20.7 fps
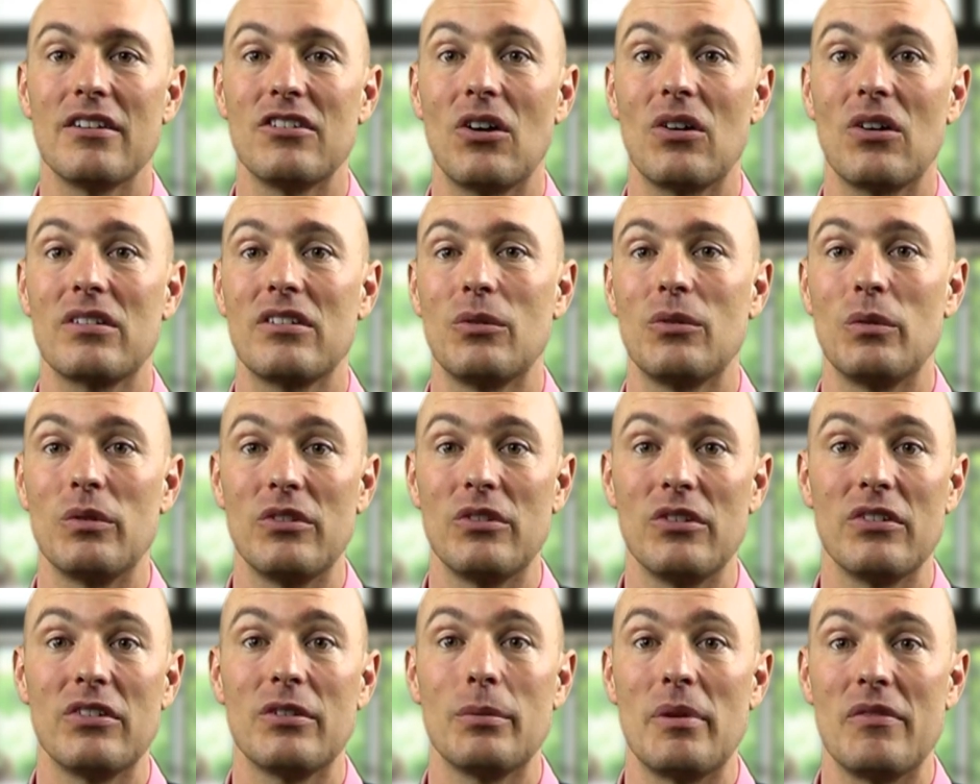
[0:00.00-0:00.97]
a doctor
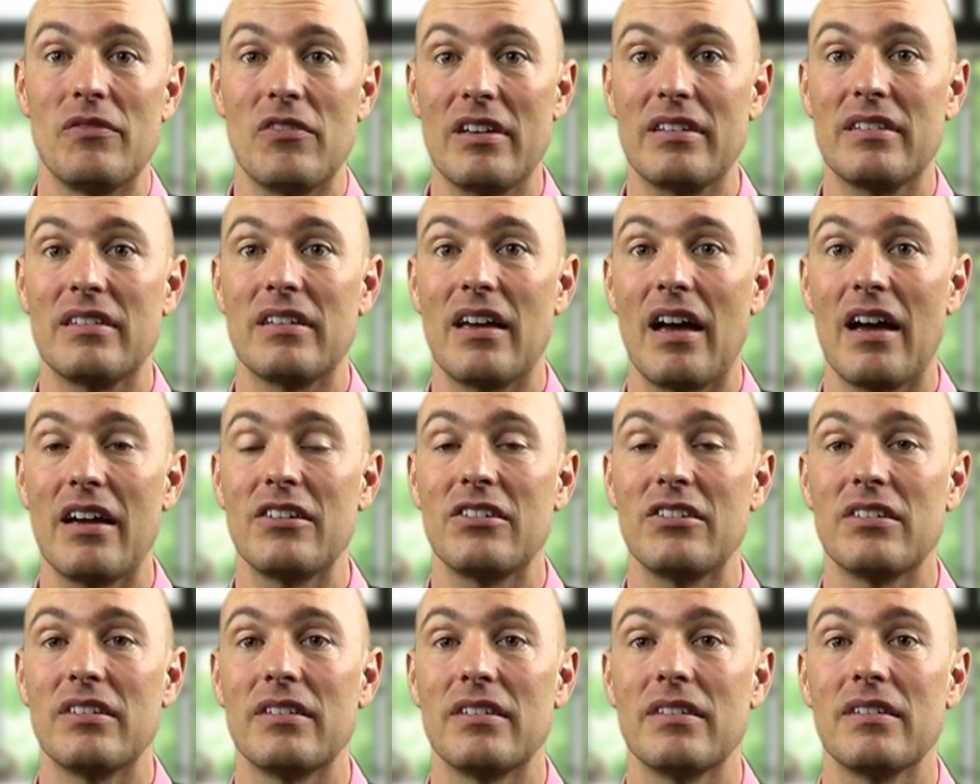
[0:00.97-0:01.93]
will do some
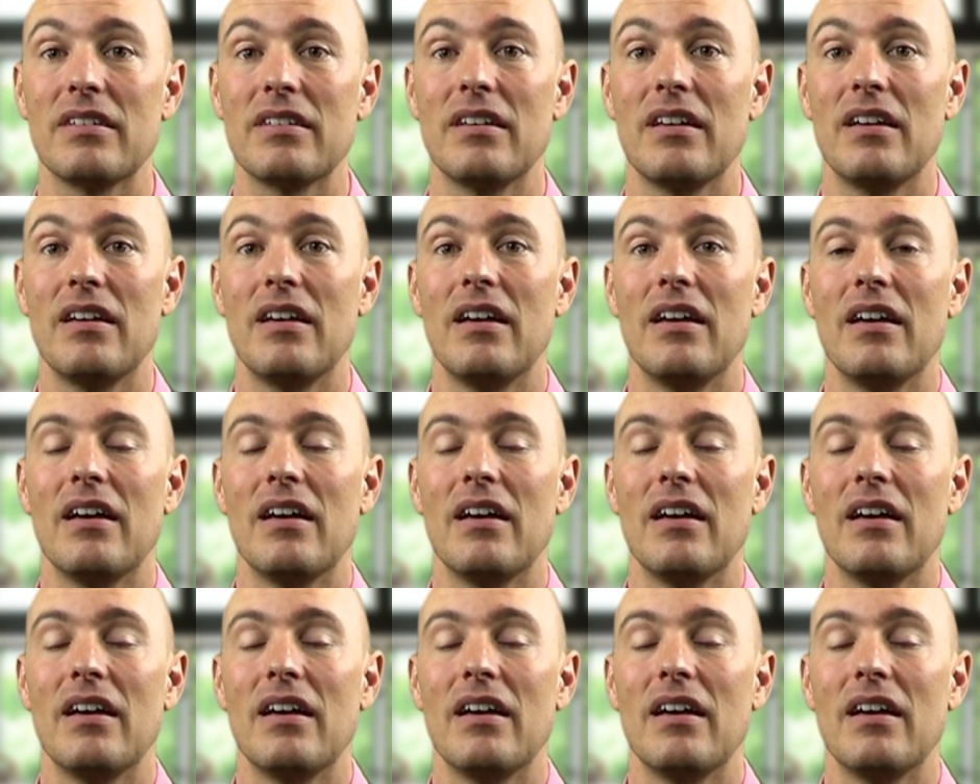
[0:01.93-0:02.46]
investigations.